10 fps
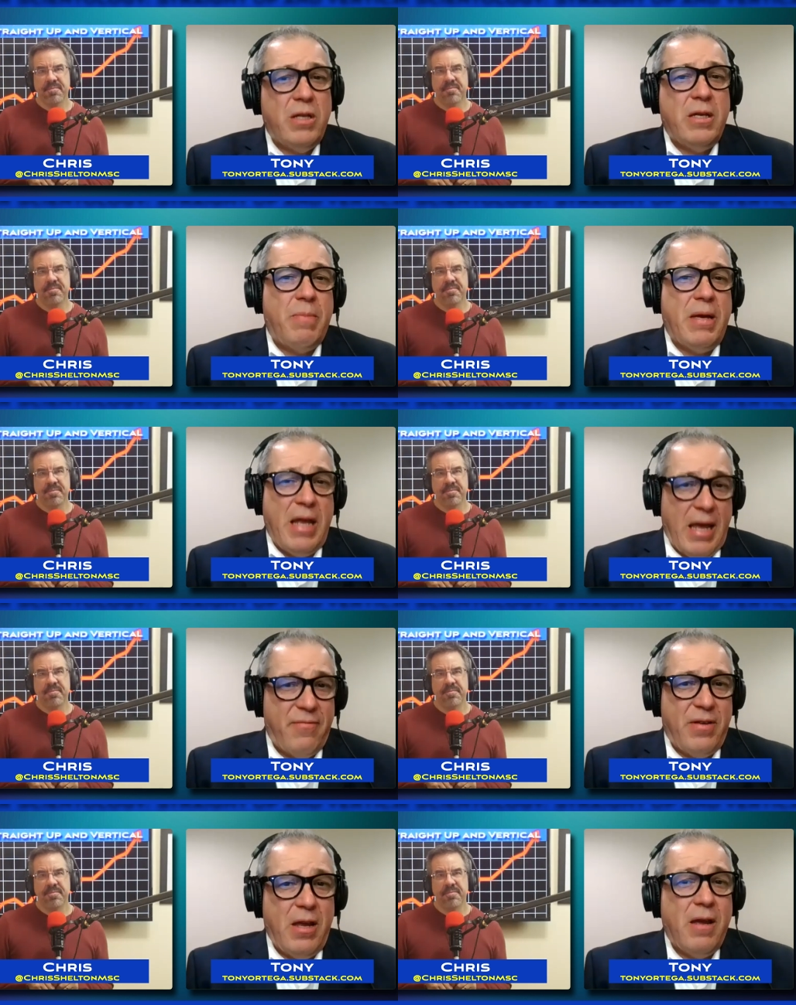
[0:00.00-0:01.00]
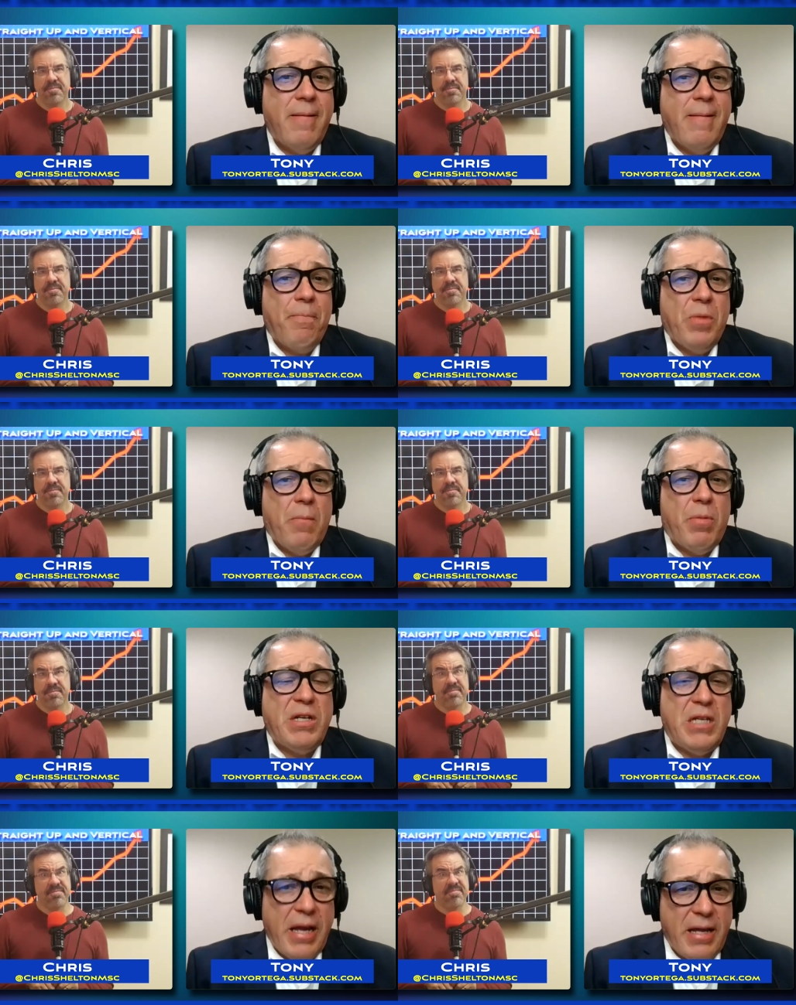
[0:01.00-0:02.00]
Speaker 1: really been heavy,
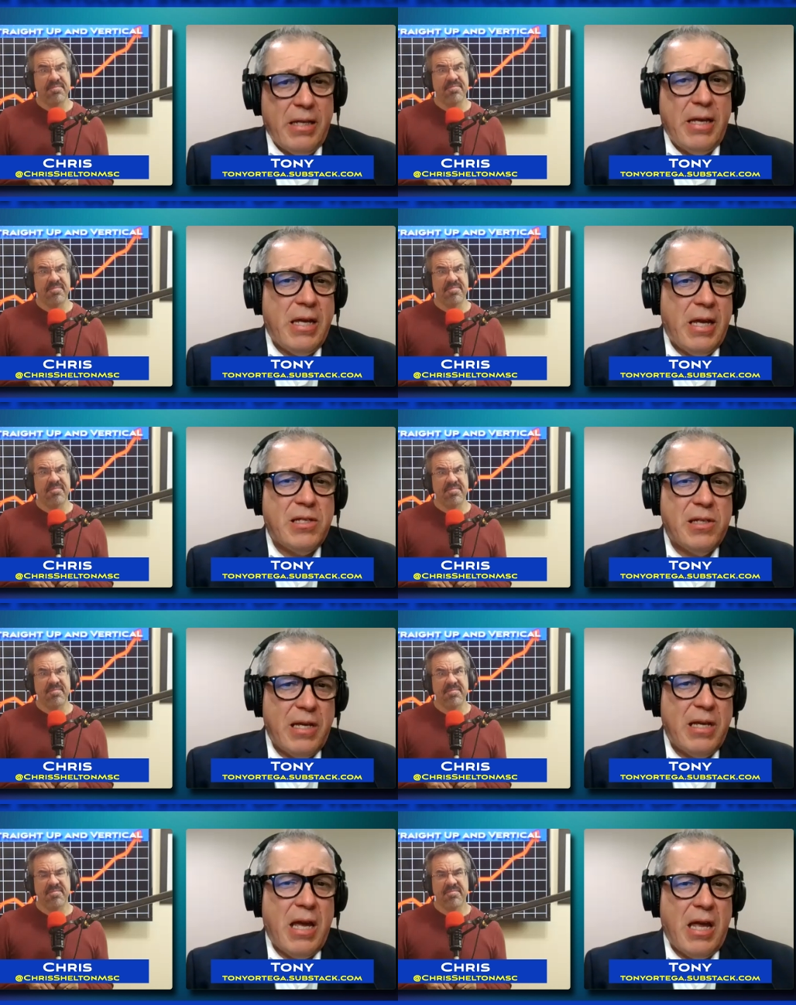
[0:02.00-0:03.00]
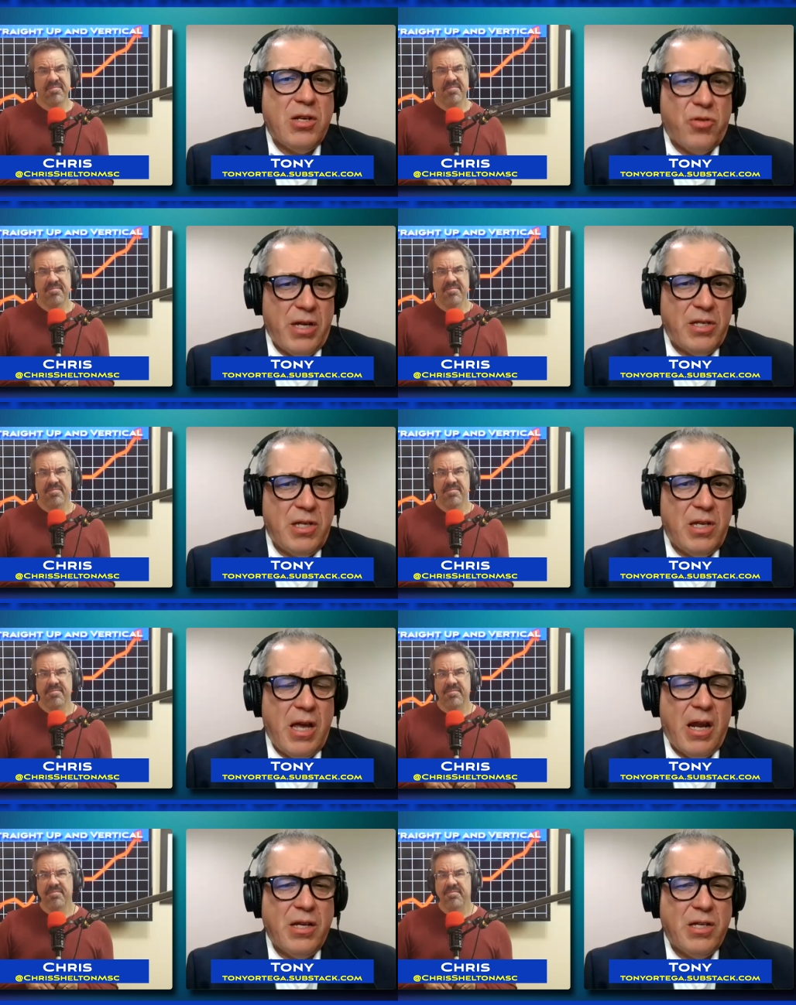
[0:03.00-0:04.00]
particularly against Leah and
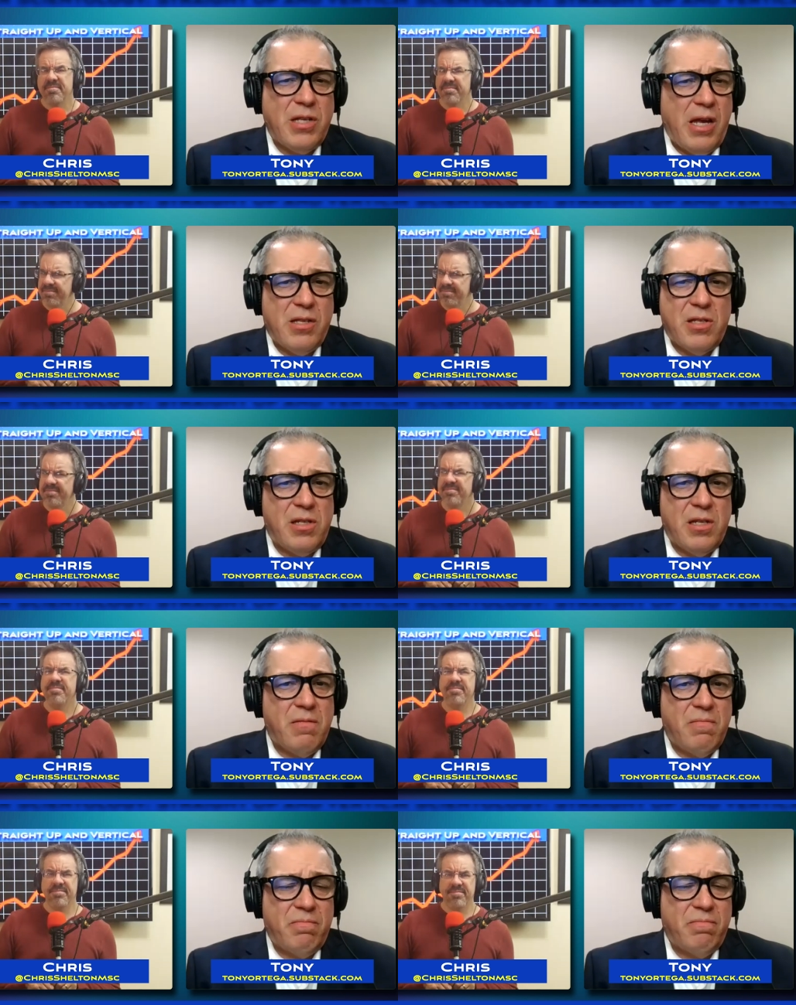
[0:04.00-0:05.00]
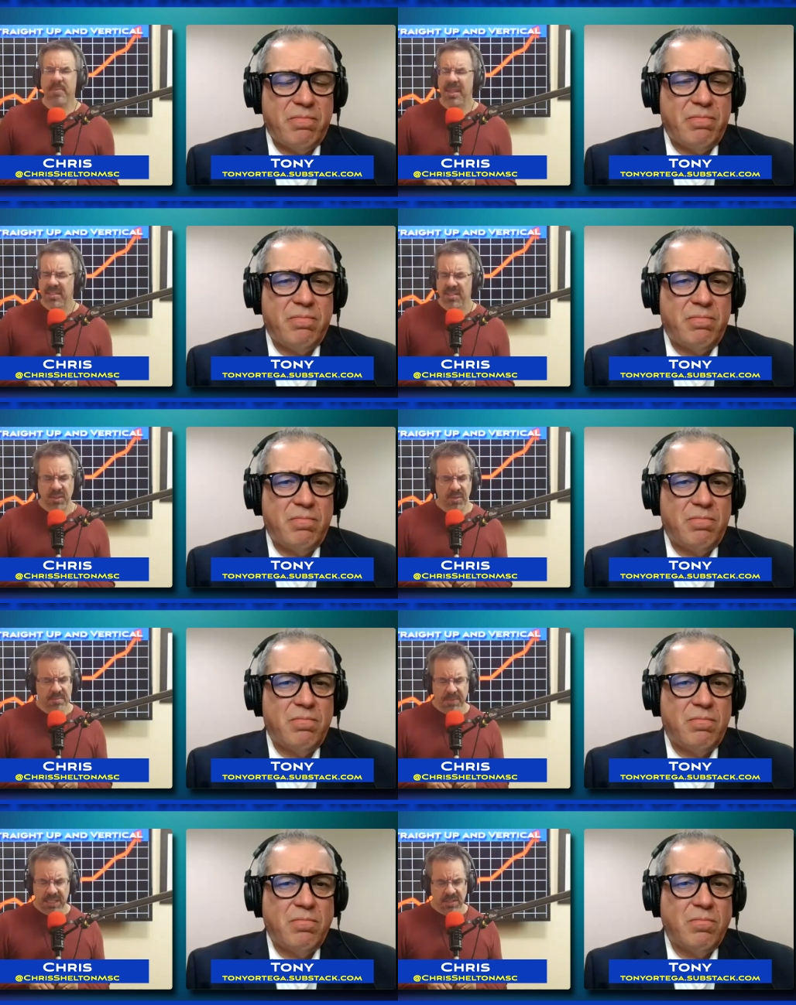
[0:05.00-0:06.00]
Tracy. And I just hate to see it.
Speaker 2: Me too.
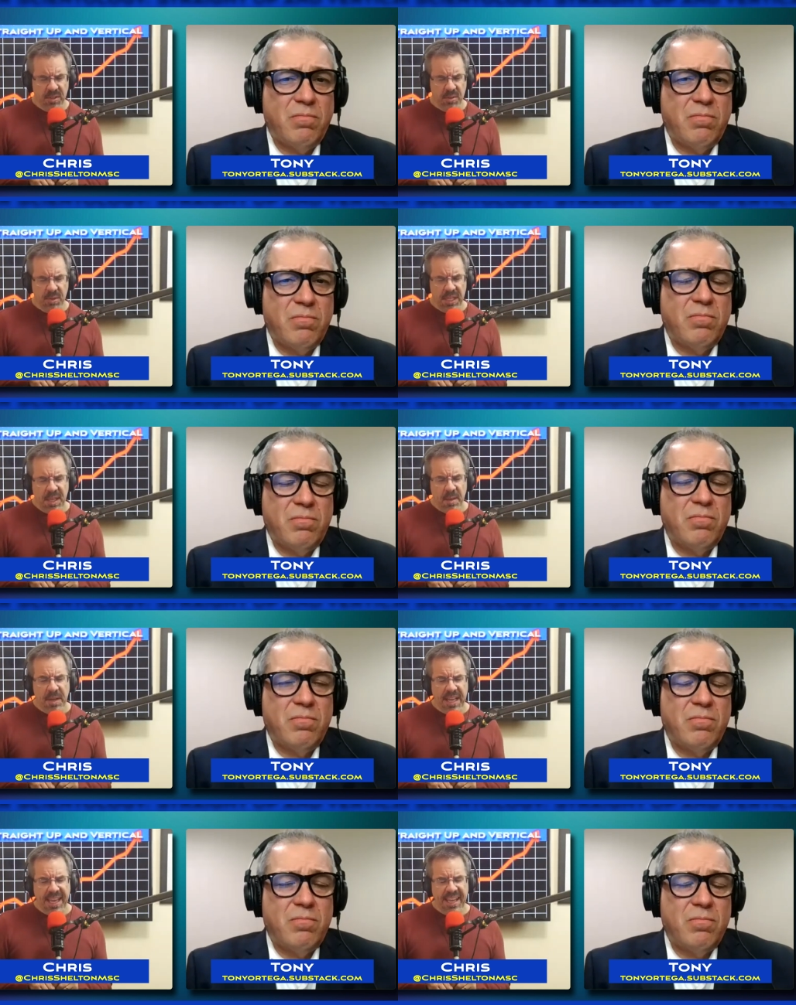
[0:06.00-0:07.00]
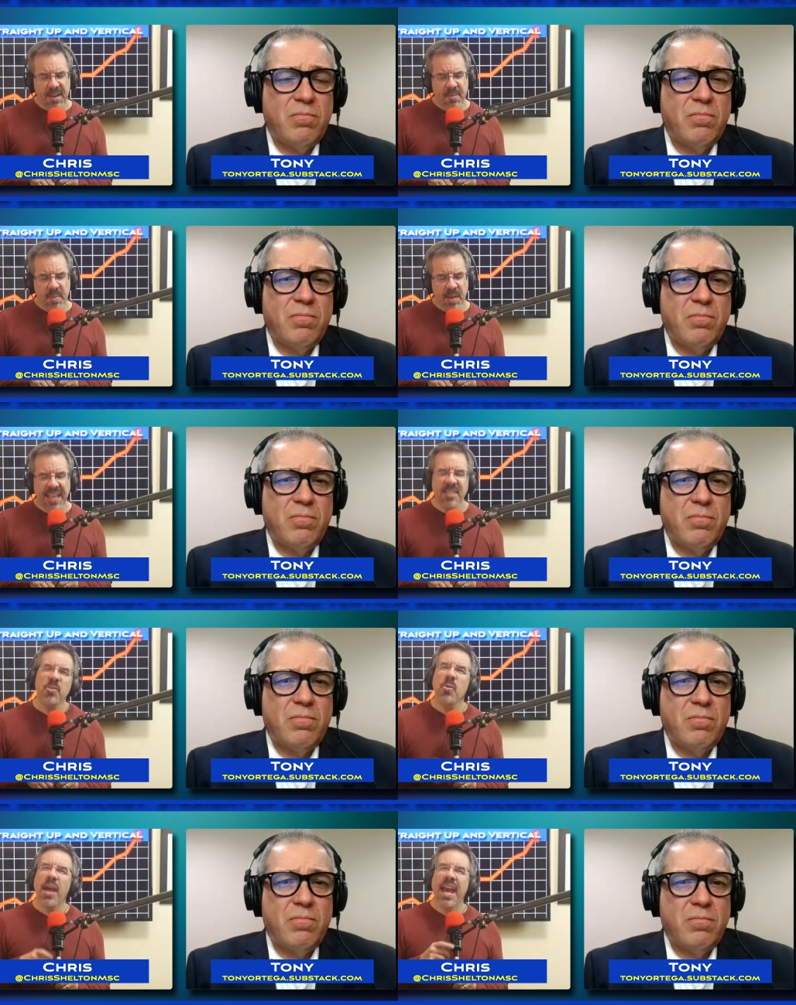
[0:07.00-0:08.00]
Me too. But I, but I
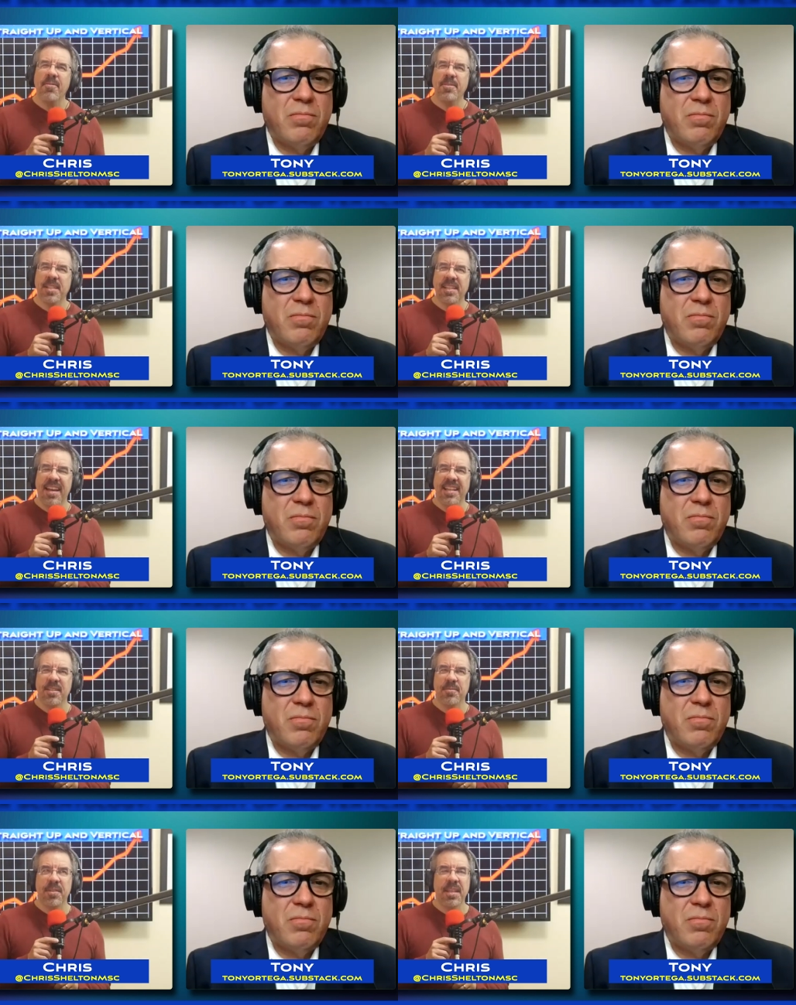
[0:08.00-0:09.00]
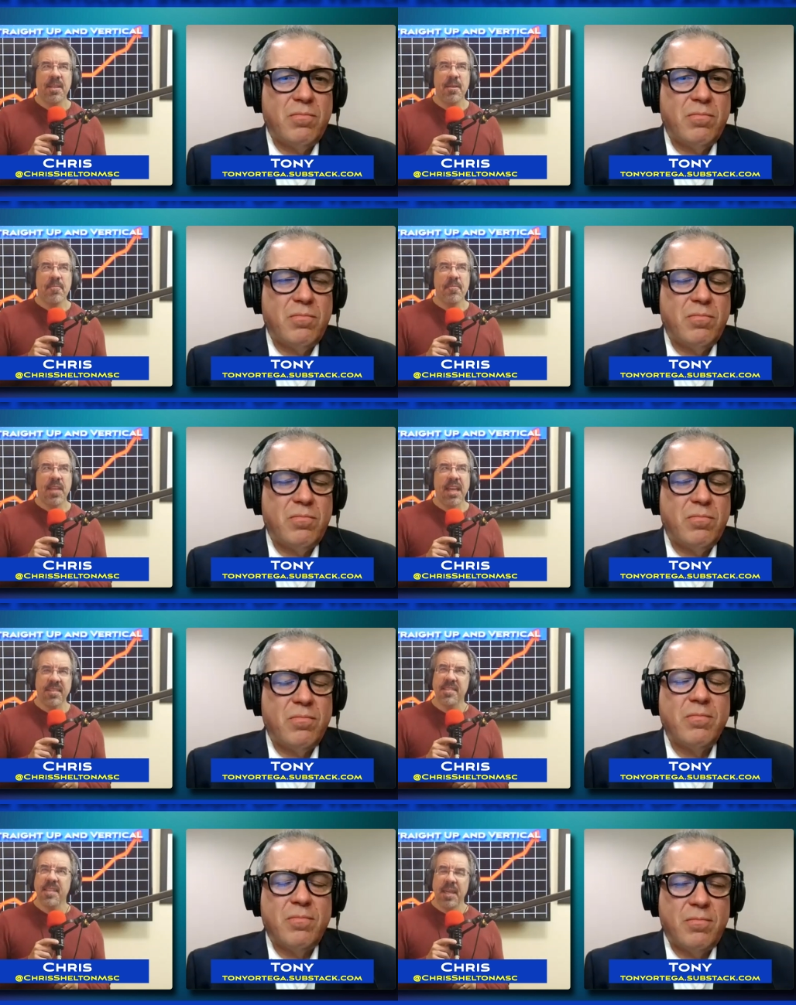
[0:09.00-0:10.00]
do have to kind of, at
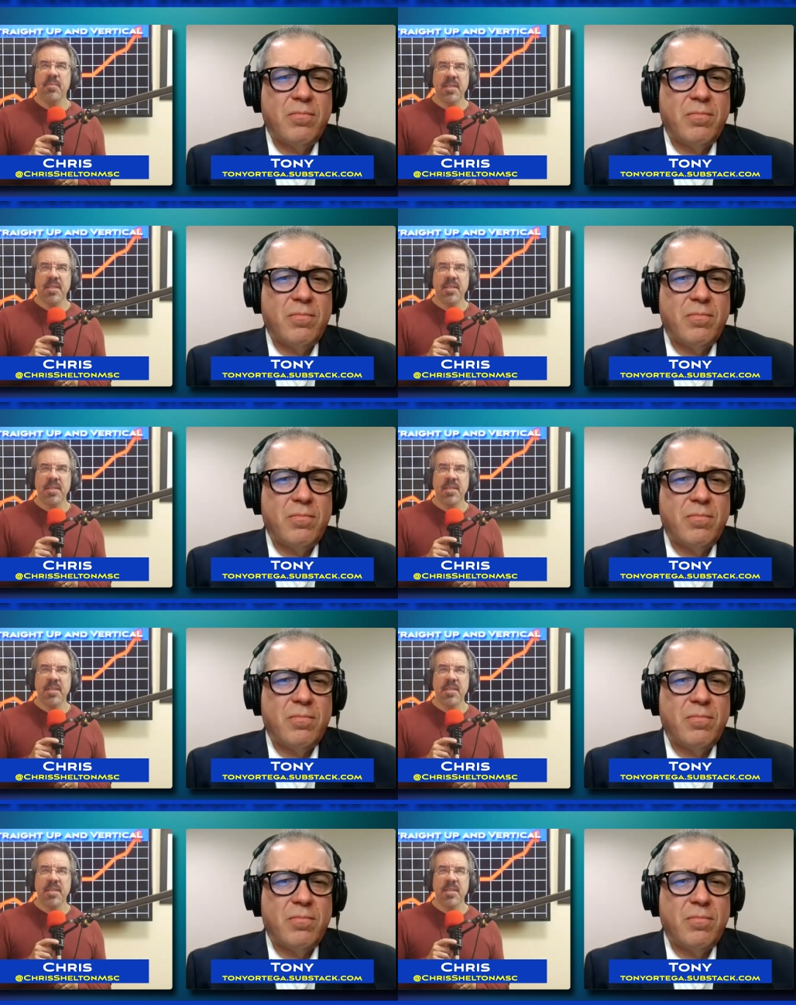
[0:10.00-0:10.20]
the same